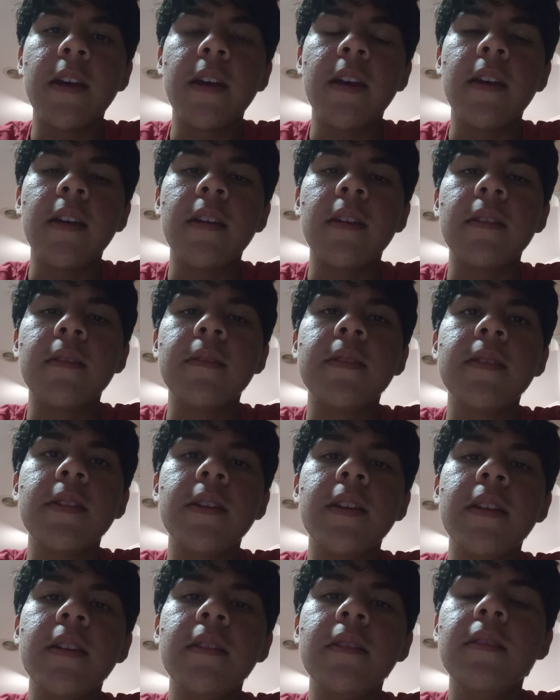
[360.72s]
And
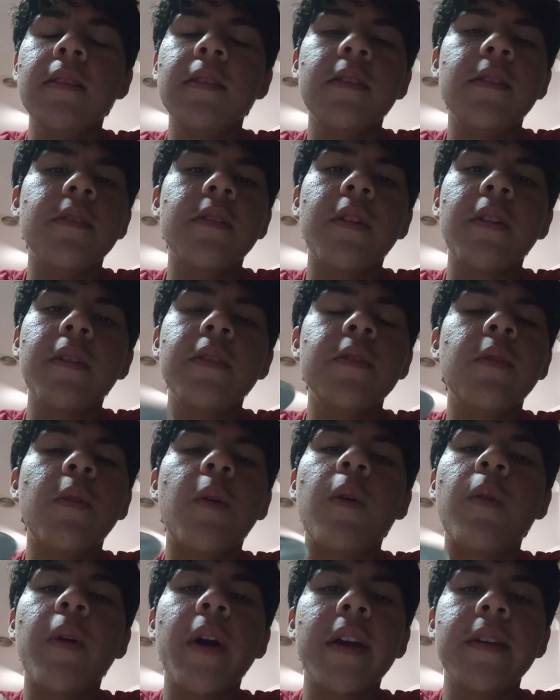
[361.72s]
you
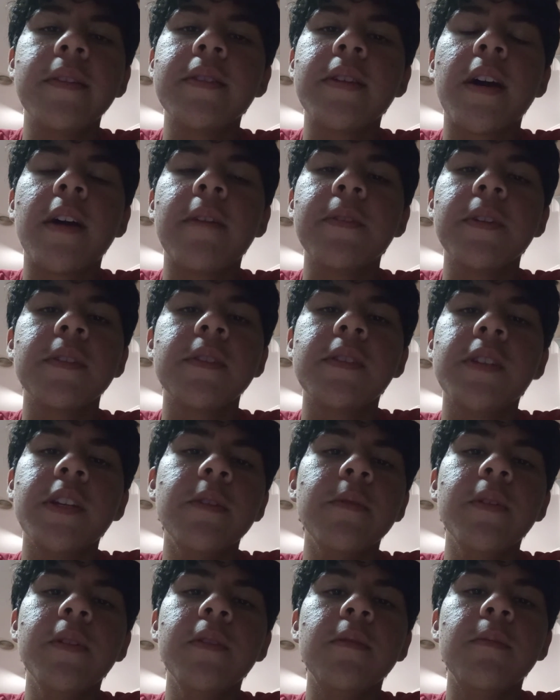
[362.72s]
always have a
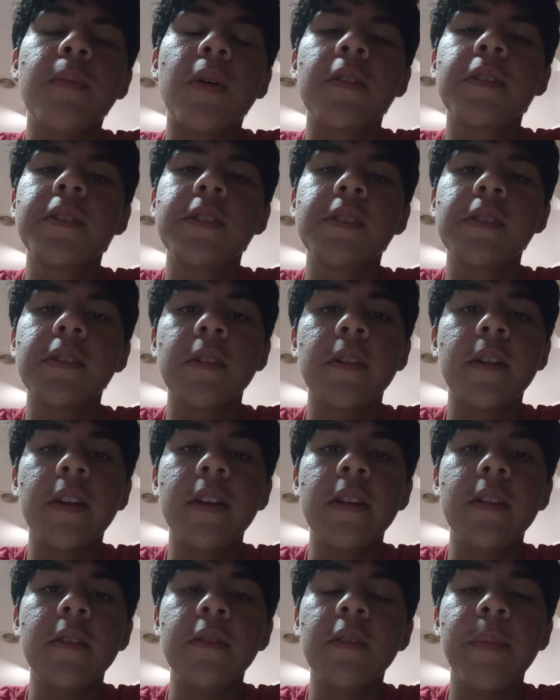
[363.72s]
cereal box
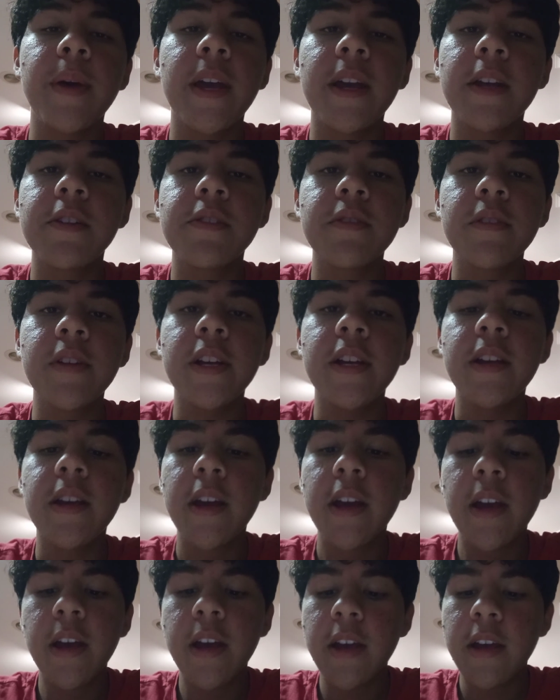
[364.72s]
in your pantry
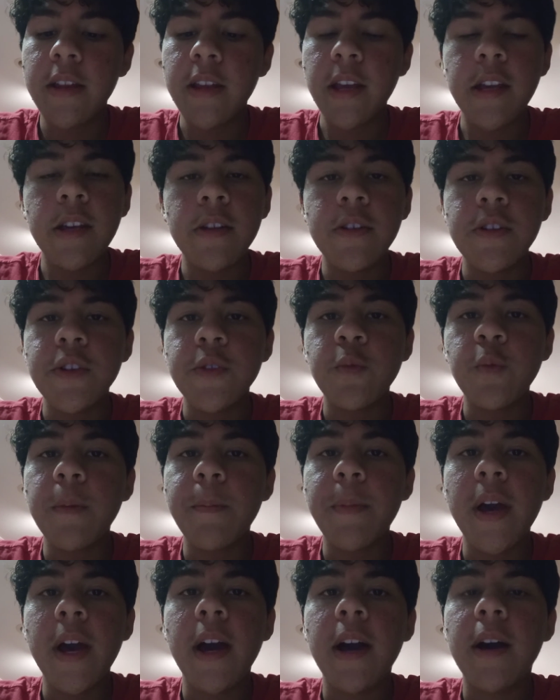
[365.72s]
that you can just whip
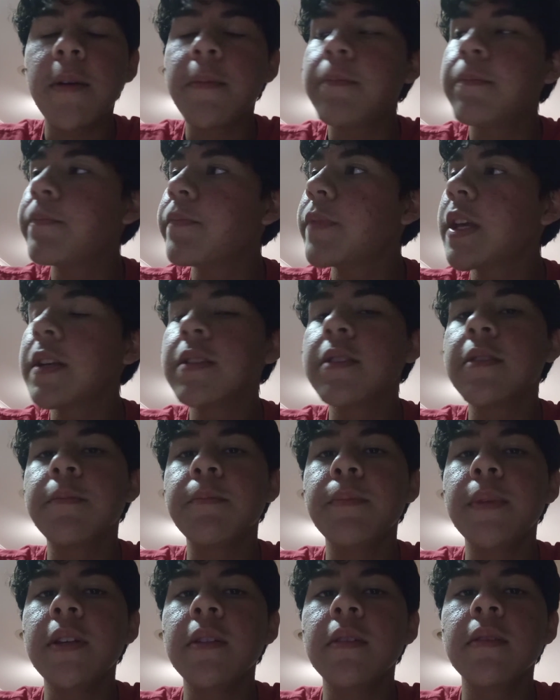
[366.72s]
out, get some
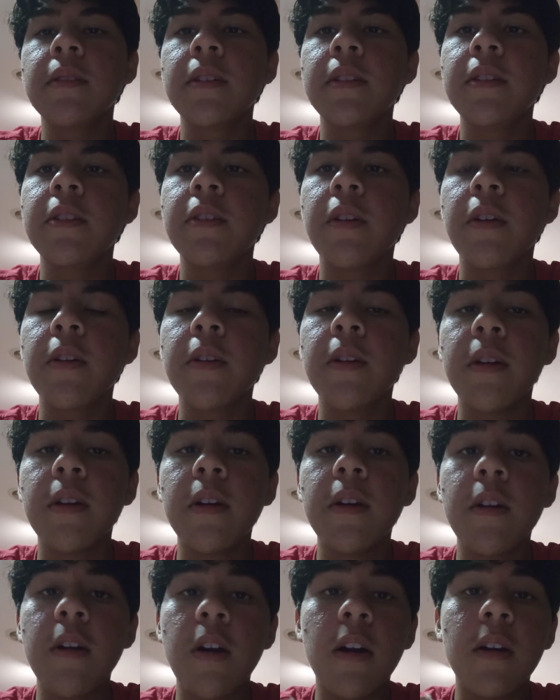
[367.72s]
milk.
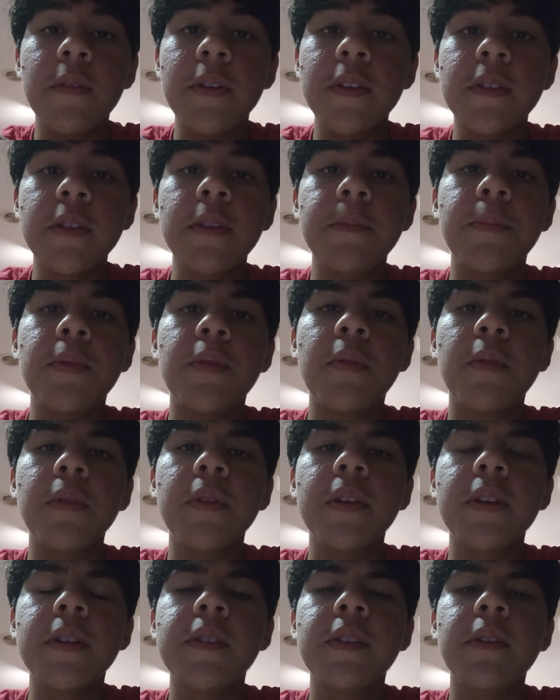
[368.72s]
Obviously pour
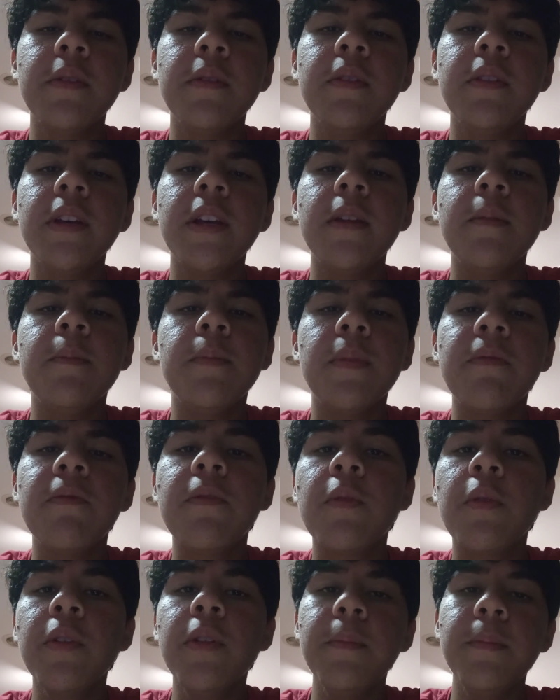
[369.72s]
the cereal in
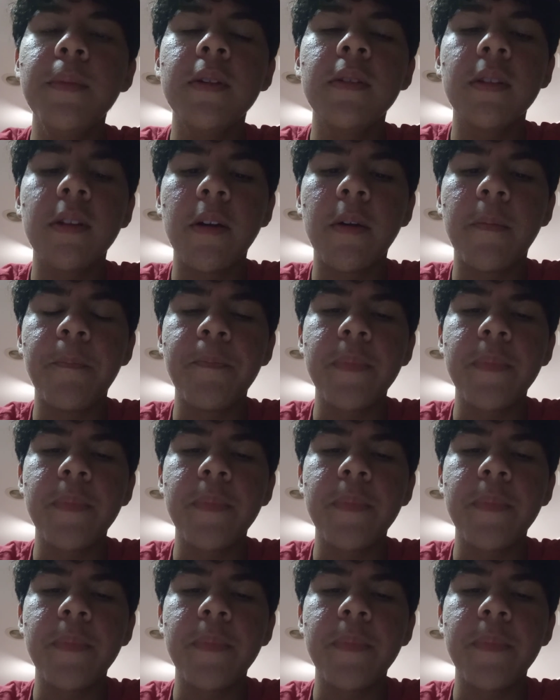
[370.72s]
before the milk,